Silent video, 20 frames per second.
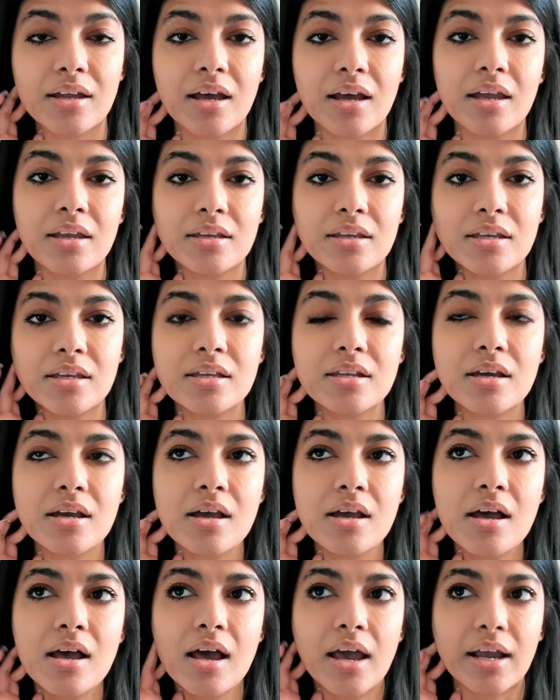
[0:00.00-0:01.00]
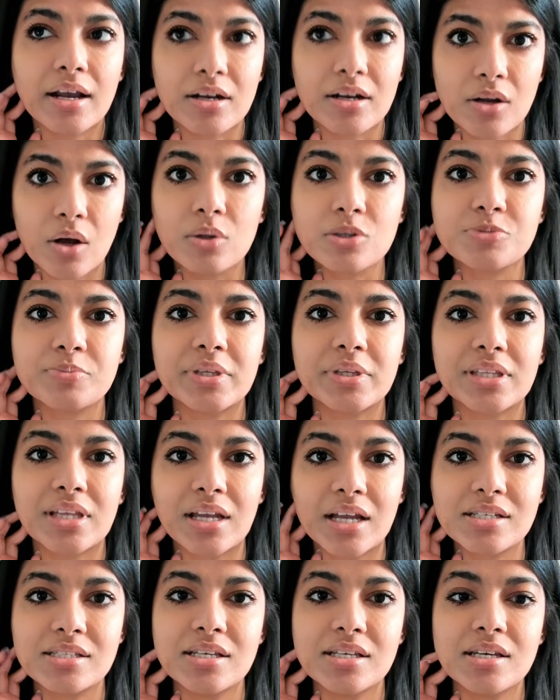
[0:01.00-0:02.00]
I need acknowledgement that
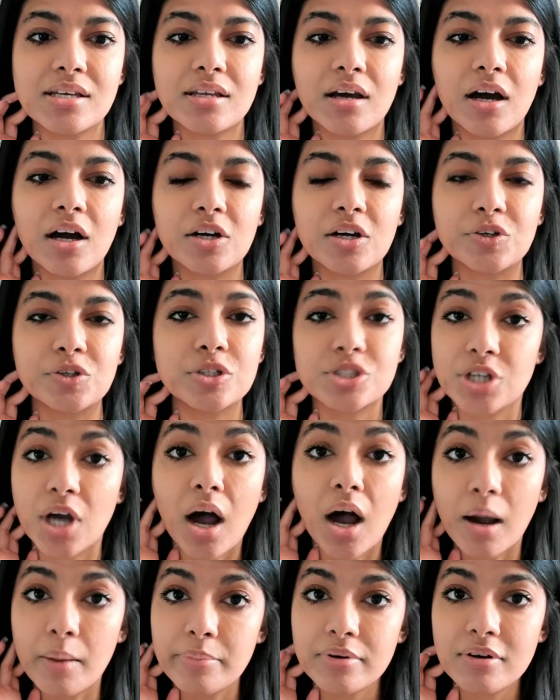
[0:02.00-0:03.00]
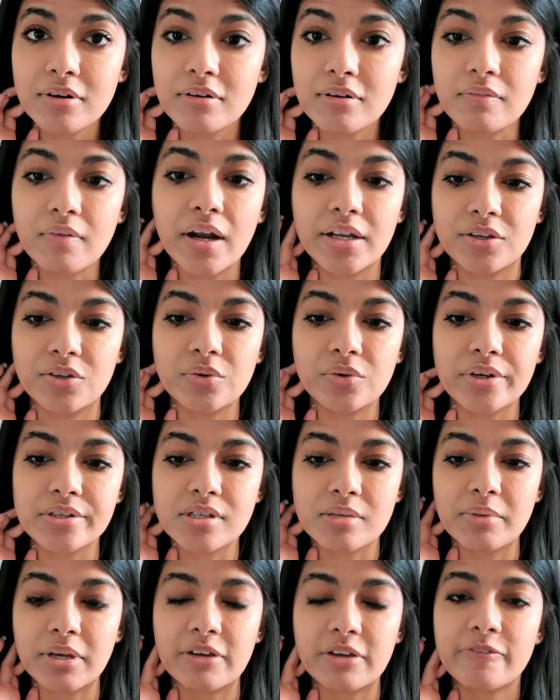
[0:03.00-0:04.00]
I did a good job, right? You guys
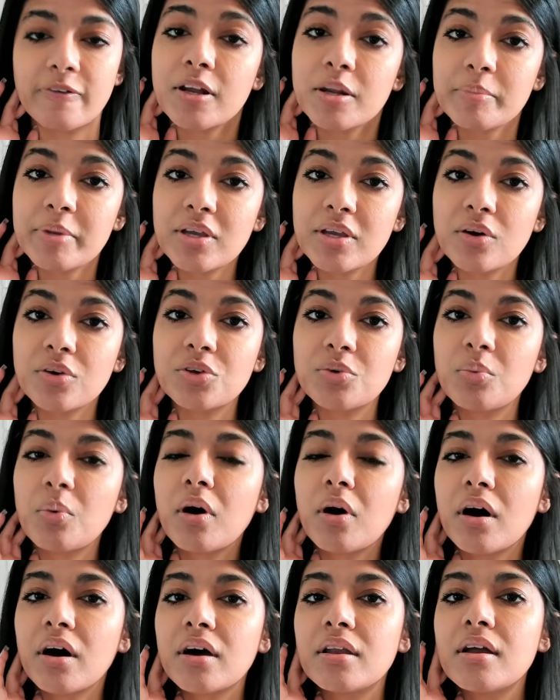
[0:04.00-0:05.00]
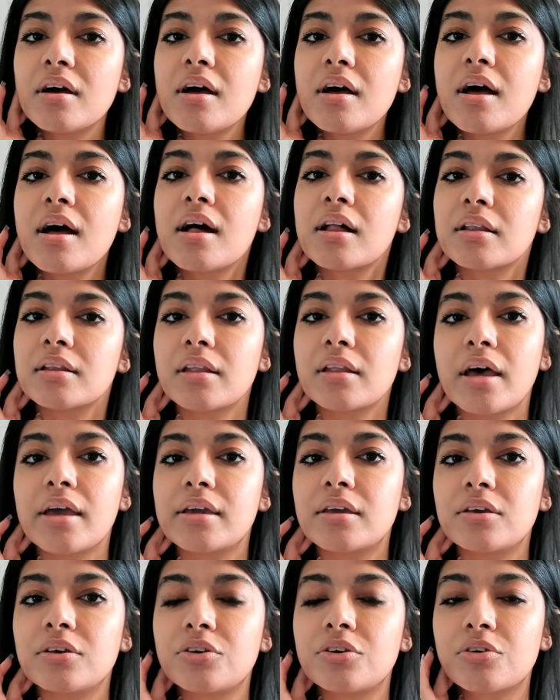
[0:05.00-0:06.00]
can make fun of me all you want, like
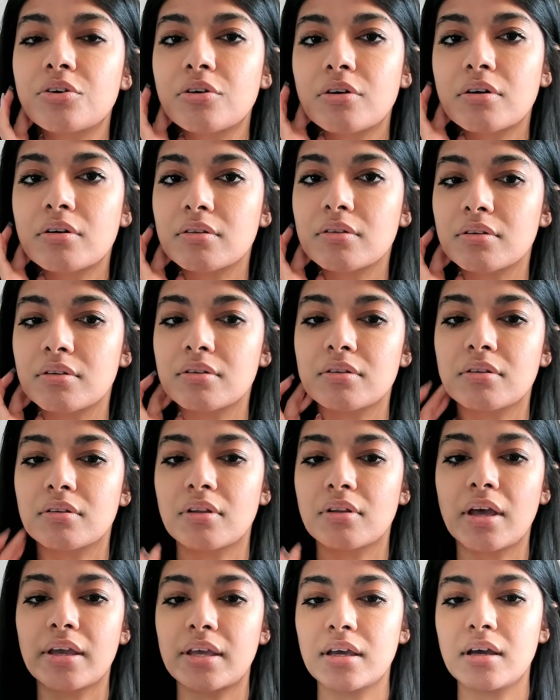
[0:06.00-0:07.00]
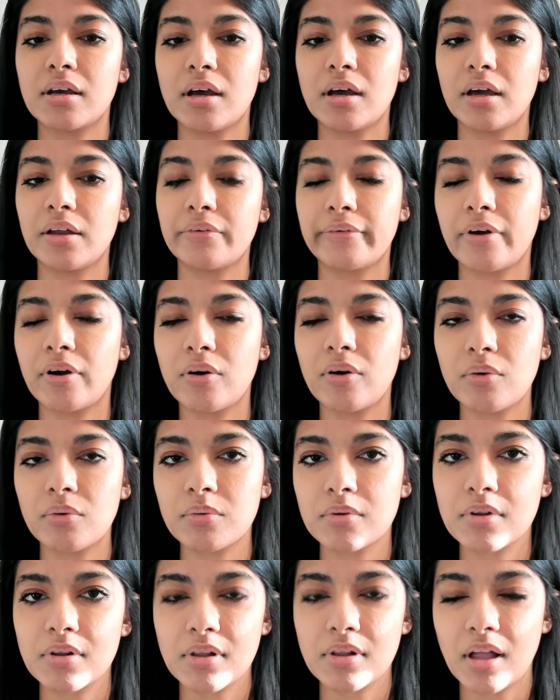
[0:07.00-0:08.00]
you're, like, I don't know,
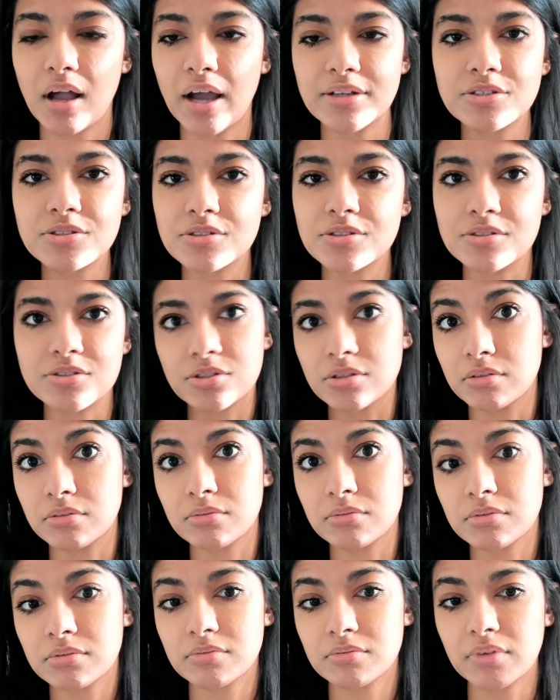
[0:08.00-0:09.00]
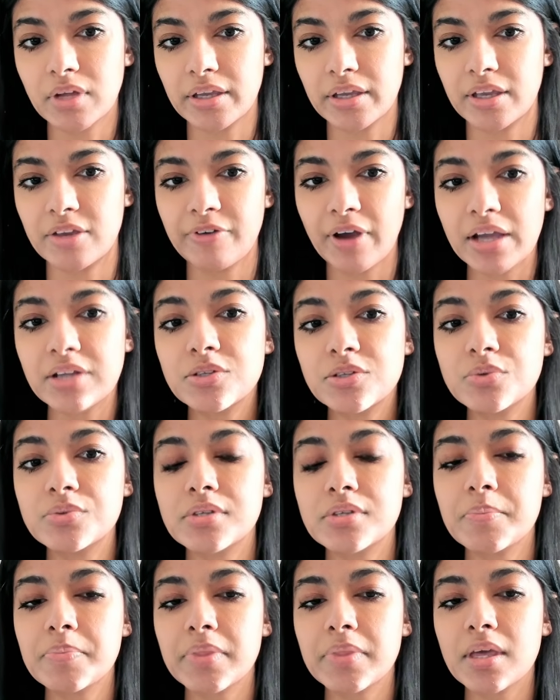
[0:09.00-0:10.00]
I just do. Like if I do
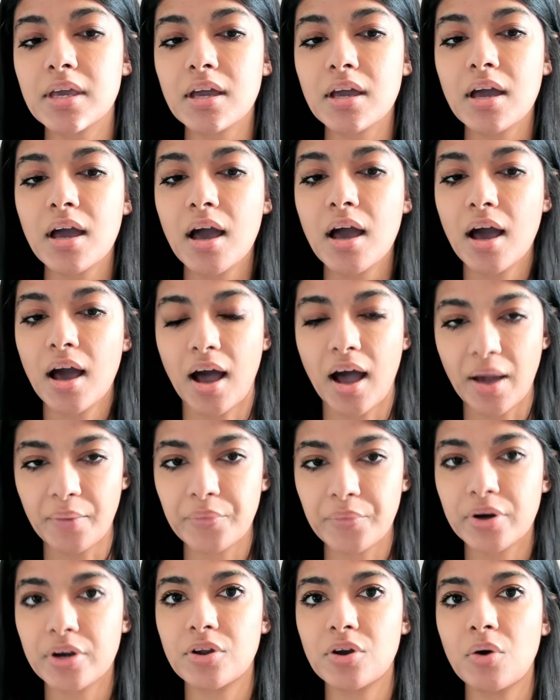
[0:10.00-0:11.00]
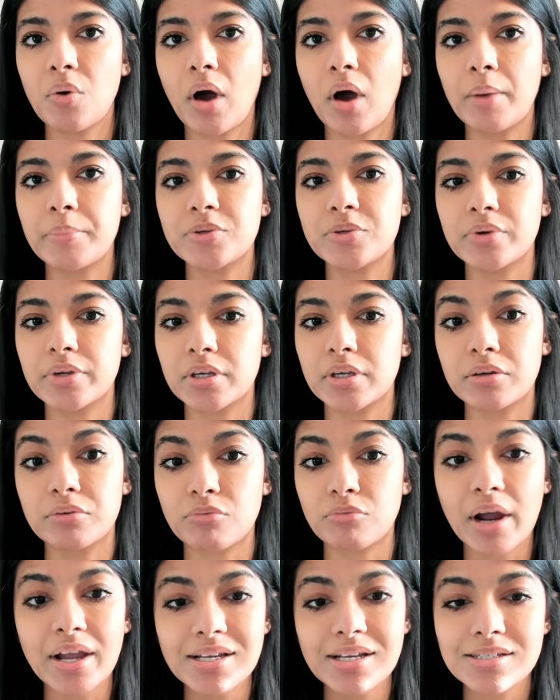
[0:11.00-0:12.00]
something, I want to know I'm doing it
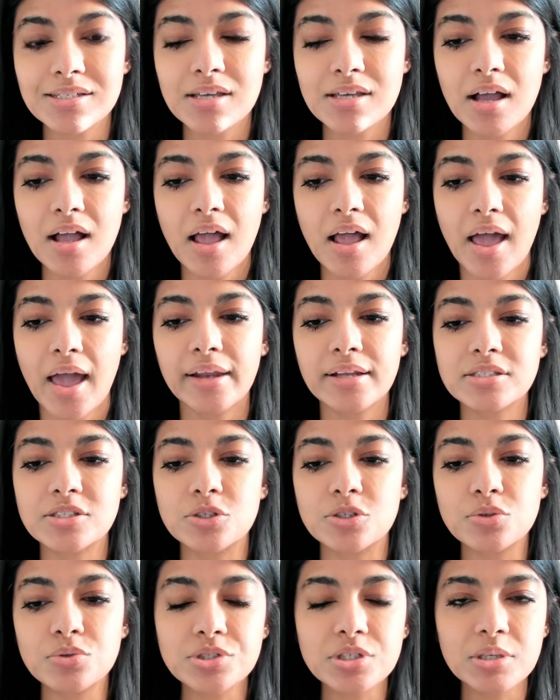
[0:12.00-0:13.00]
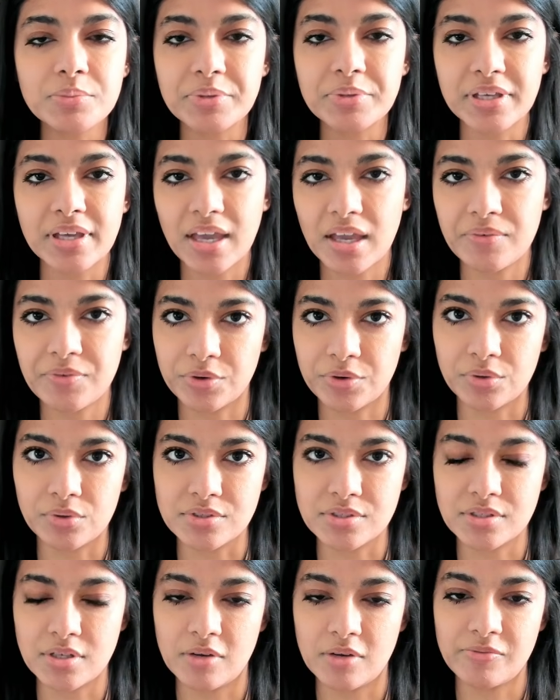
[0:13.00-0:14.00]
right. And it's usually behavioral
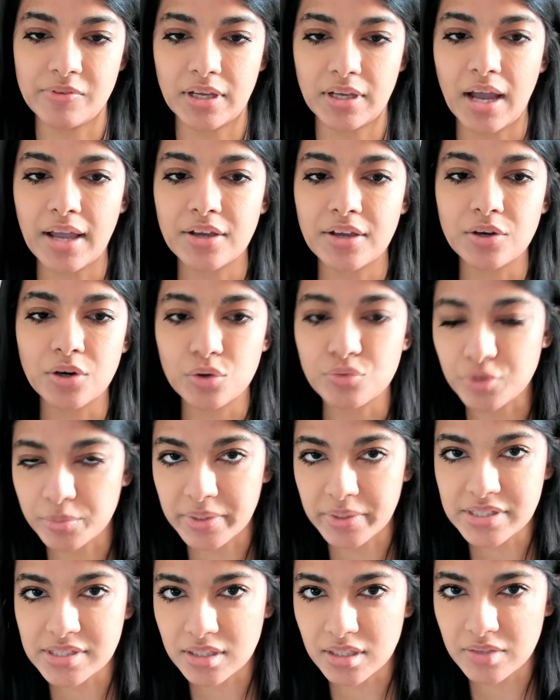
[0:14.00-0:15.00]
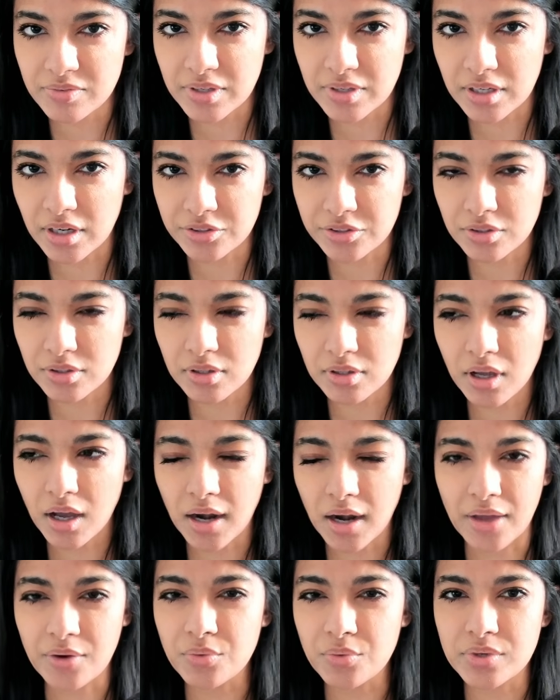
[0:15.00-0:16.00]
stuff. Like I cook for my significant other a lot.
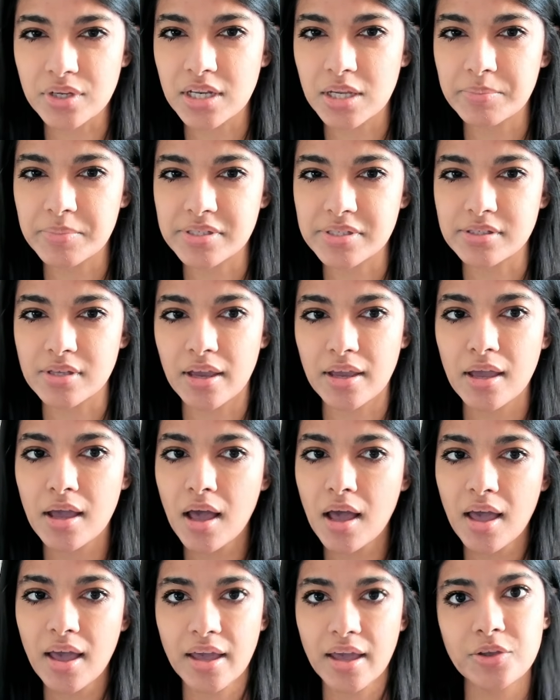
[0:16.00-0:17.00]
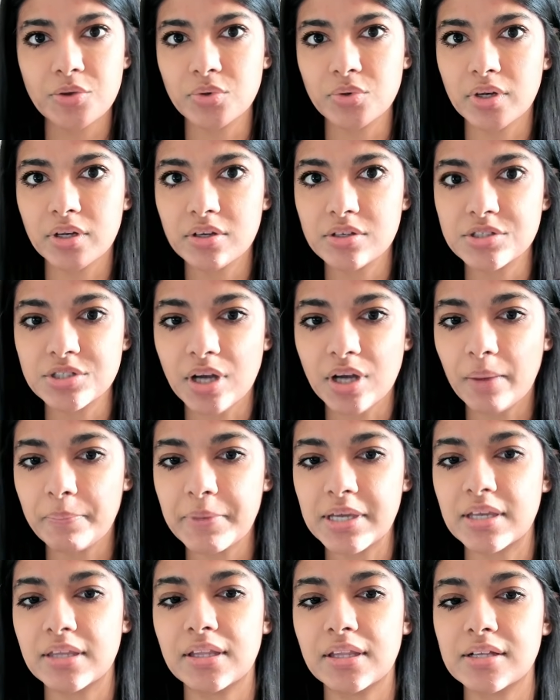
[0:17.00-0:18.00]
I don't need him to say, hey, you did a good job
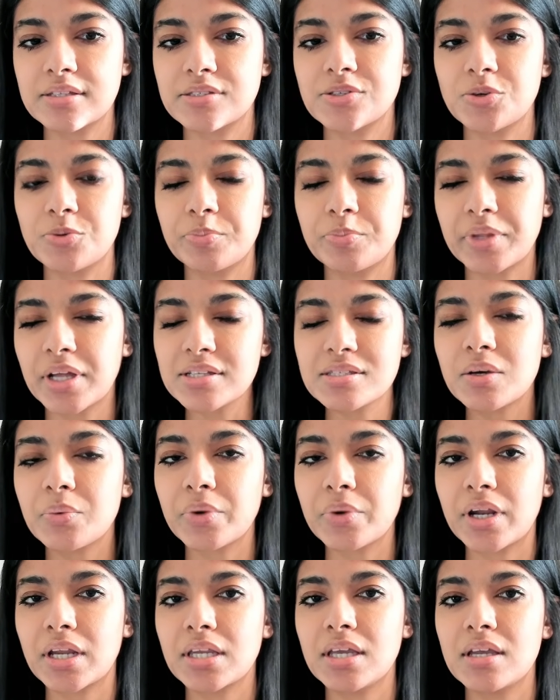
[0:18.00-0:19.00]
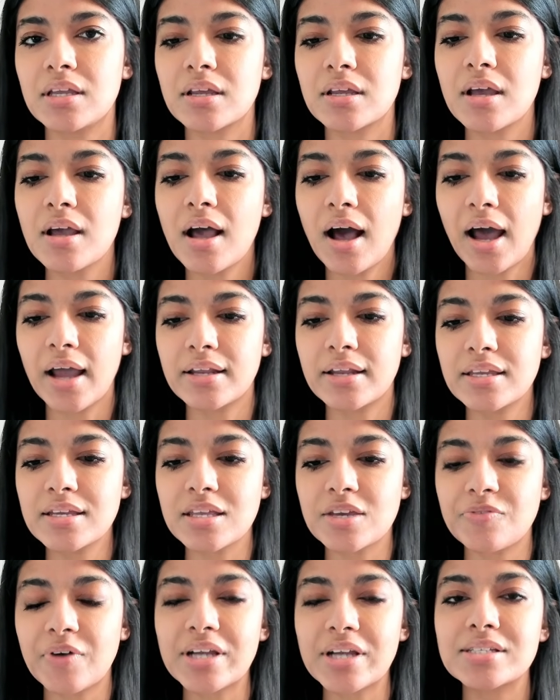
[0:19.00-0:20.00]
making that soup. That's not what I need. I need,
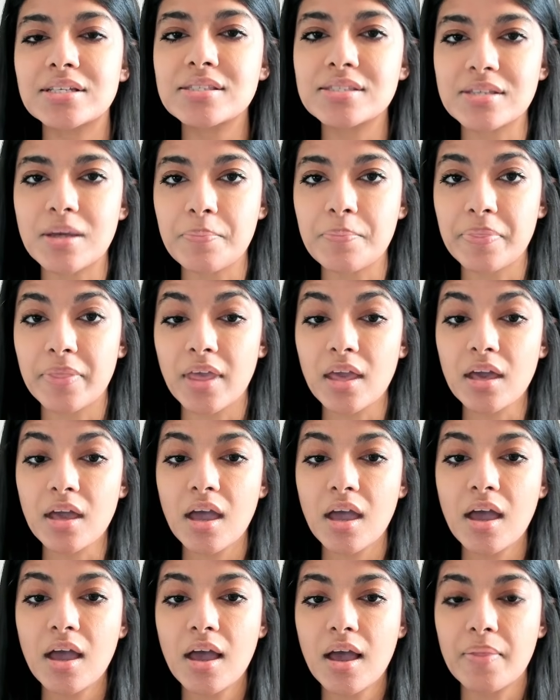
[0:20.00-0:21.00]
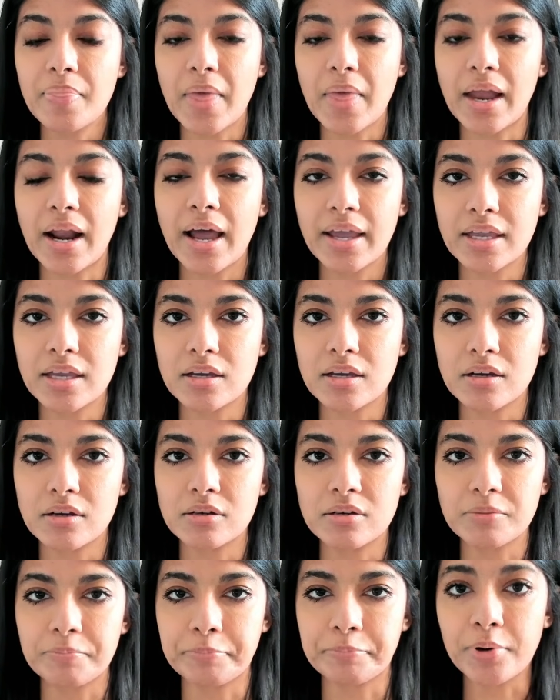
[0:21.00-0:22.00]
if I did something that I
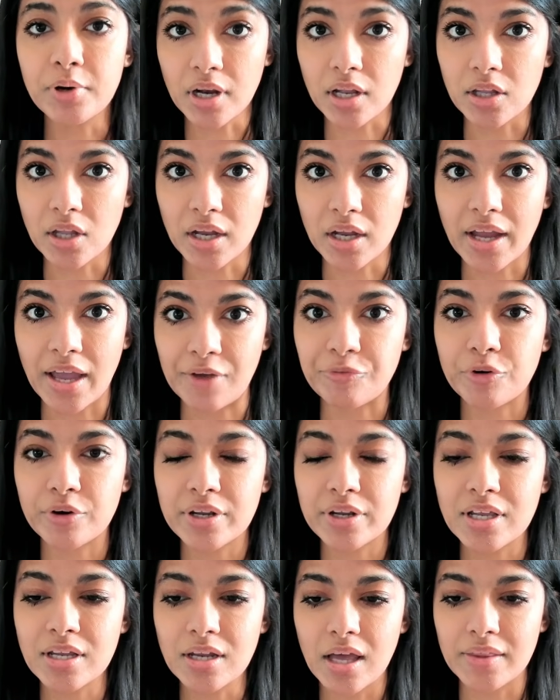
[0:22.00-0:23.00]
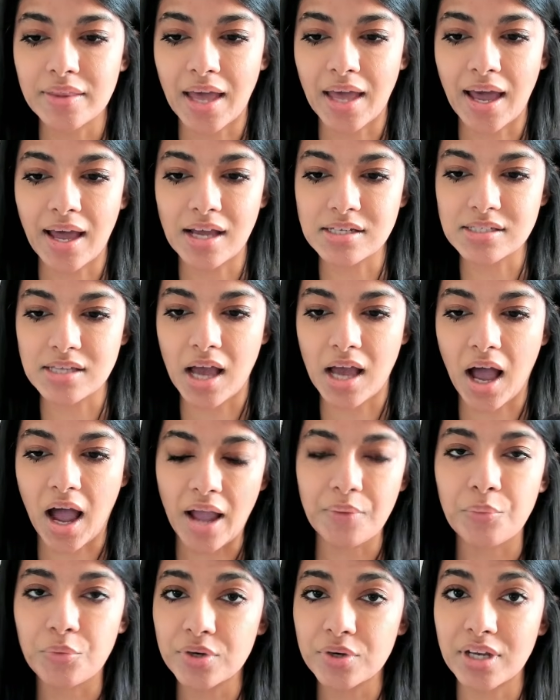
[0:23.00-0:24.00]
put a lot of effort in that I
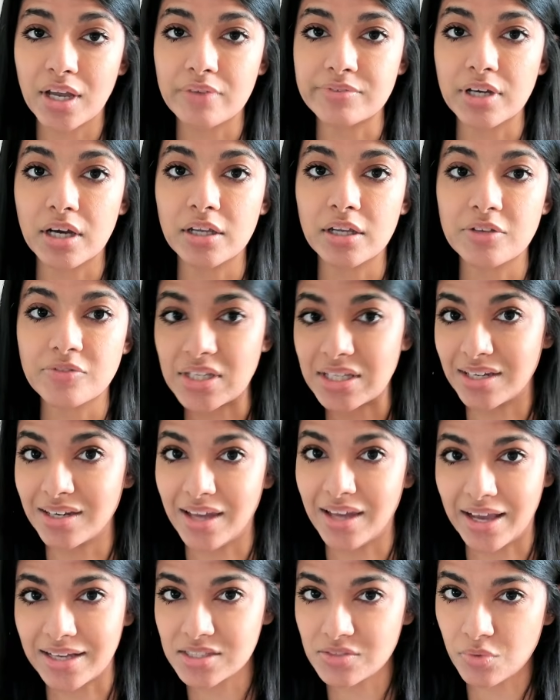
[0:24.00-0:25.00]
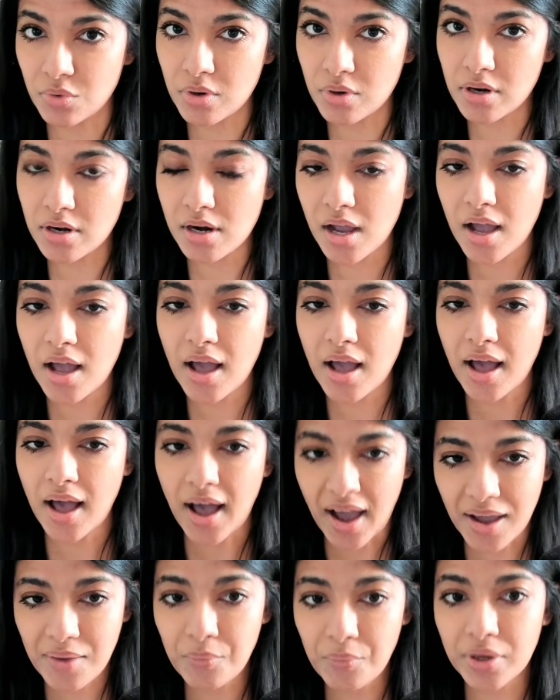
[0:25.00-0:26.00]
wouldn't have done if he didn't ask for,
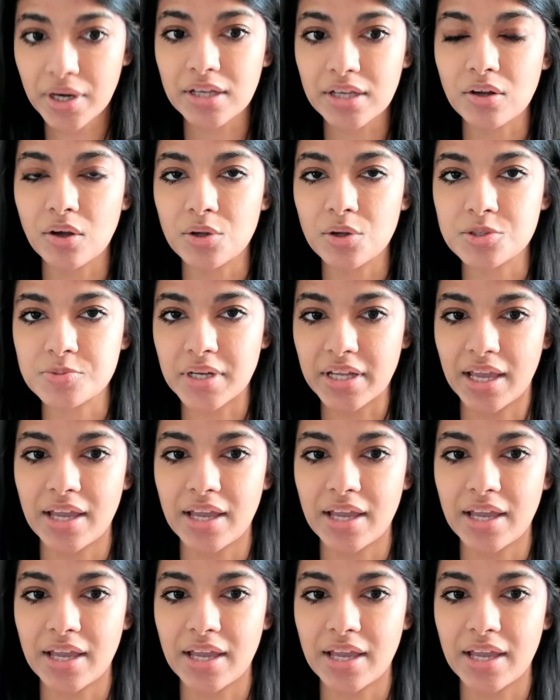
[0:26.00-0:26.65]
I want acknowledgement.